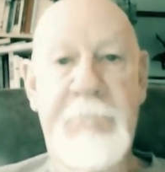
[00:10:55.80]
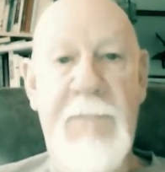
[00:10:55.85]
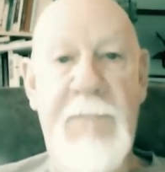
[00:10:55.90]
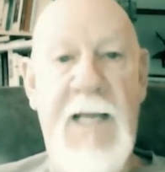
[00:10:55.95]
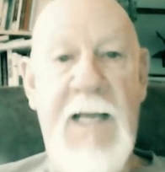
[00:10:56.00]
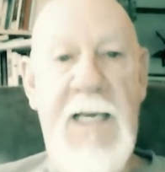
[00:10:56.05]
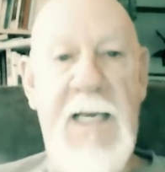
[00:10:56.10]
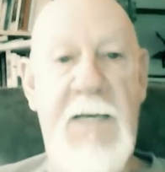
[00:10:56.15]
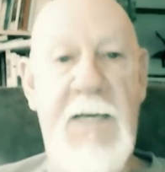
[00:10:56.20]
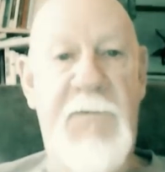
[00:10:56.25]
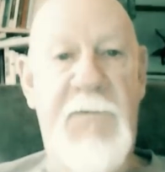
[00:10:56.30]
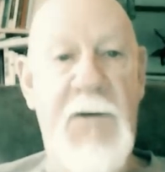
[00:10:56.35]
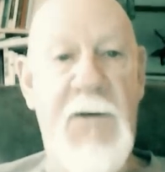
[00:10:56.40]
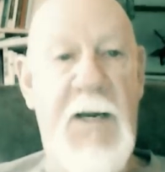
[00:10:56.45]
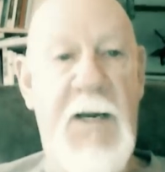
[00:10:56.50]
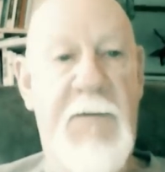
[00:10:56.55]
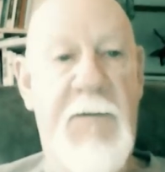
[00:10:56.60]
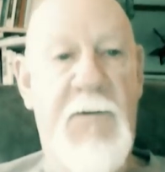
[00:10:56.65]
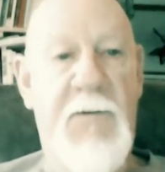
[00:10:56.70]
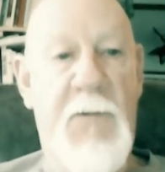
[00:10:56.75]
If you
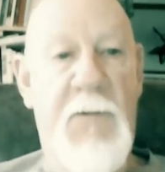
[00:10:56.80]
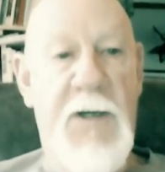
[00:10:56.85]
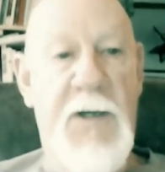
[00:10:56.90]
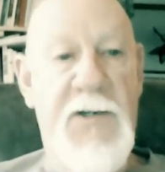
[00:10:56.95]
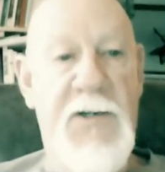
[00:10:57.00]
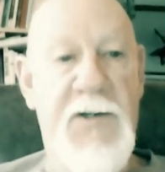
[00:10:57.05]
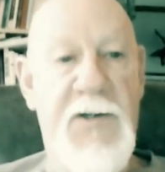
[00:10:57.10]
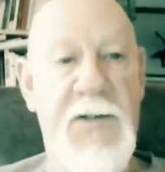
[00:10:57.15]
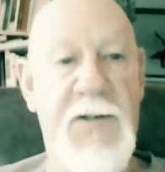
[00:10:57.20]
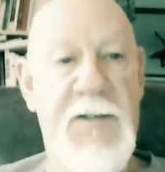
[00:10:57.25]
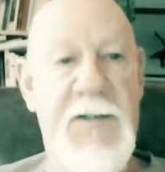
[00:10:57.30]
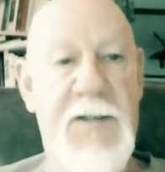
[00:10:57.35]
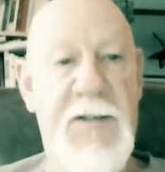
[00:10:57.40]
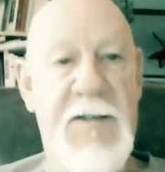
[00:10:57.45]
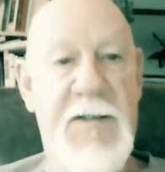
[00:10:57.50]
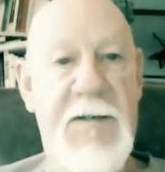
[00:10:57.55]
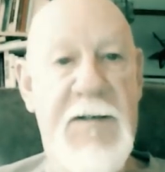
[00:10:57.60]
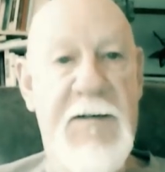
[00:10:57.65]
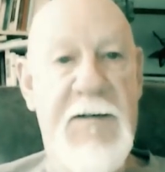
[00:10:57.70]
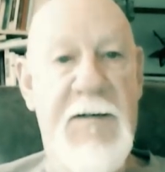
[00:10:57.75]
have questions,
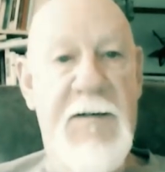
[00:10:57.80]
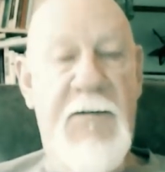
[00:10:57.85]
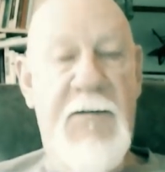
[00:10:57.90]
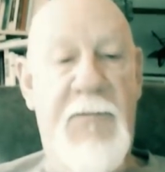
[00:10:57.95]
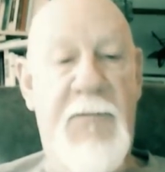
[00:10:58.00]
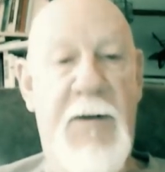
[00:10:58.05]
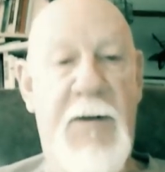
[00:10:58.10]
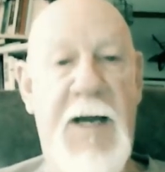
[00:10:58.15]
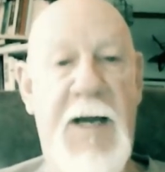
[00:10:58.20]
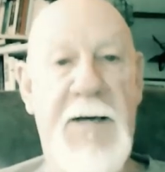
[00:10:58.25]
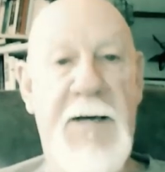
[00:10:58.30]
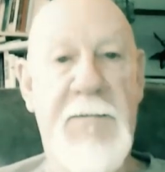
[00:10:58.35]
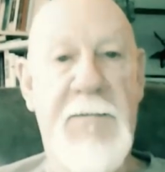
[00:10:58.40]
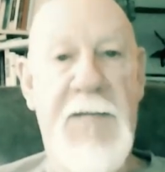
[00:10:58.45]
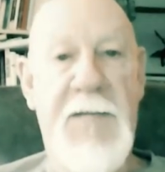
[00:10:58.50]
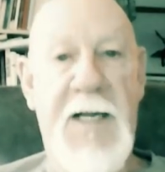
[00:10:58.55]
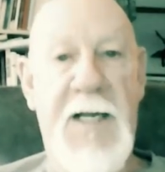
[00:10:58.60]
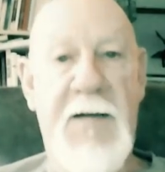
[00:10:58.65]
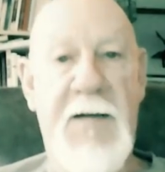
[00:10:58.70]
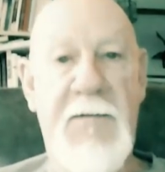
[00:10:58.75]
write them
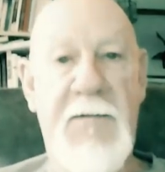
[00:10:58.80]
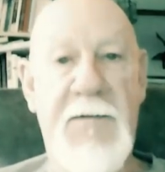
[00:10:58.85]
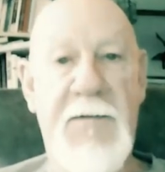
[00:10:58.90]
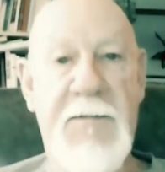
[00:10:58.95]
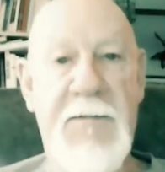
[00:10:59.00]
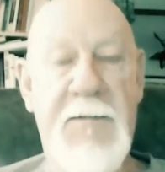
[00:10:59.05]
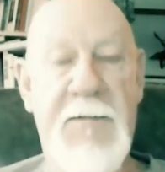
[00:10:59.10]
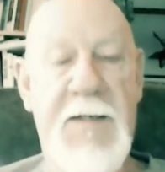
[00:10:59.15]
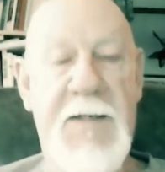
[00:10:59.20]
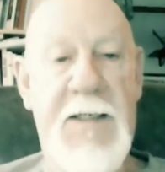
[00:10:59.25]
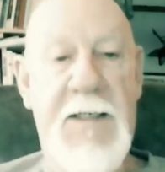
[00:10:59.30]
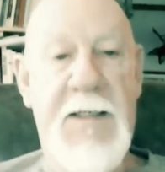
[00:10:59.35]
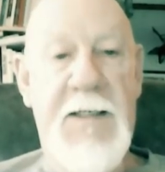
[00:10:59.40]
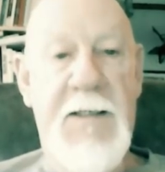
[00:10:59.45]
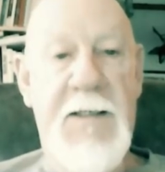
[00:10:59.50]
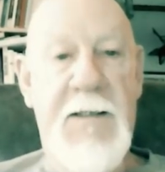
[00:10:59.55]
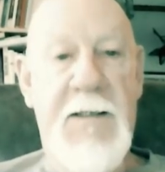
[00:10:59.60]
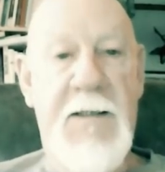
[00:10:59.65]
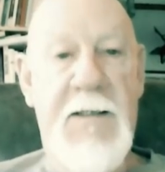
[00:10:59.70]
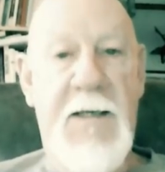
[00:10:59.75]
down,
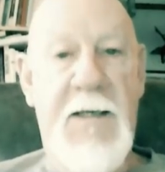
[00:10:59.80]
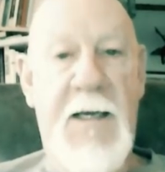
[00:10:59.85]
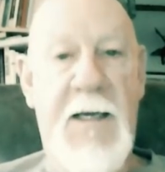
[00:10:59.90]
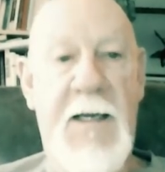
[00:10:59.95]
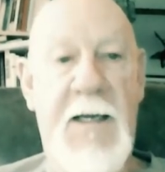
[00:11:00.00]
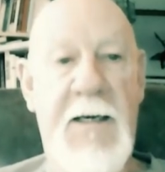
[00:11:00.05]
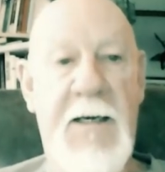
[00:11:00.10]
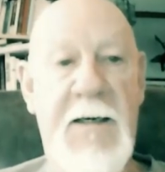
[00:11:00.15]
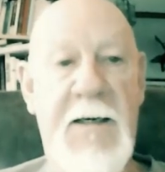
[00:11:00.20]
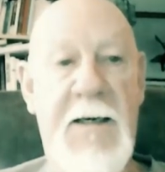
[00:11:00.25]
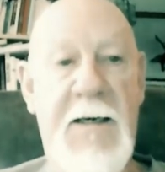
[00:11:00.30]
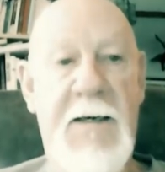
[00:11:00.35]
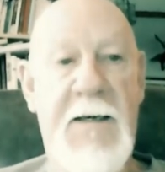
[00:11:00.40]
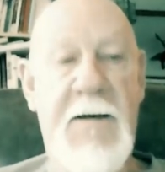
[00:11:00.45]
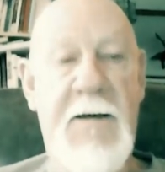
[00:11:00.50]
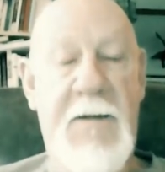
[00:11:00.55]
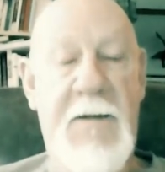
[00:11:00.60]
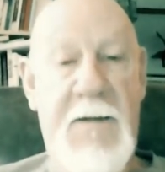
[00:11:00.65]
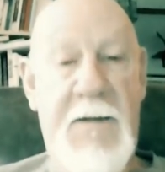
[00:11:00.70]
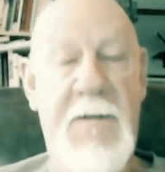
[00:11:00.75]
and
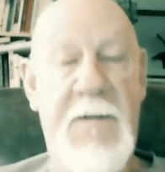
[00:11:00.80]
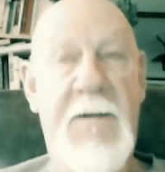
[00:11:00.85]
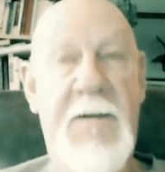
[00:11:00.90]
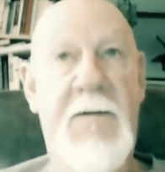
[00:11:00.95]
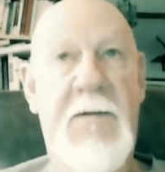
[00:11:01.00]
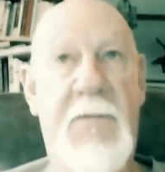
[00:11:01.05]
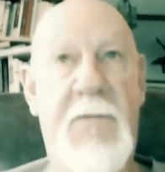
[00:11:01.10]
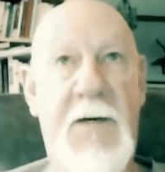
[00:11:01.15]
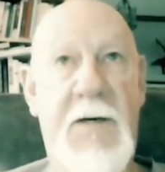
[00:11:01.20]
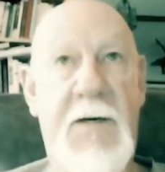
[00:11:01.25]
we'll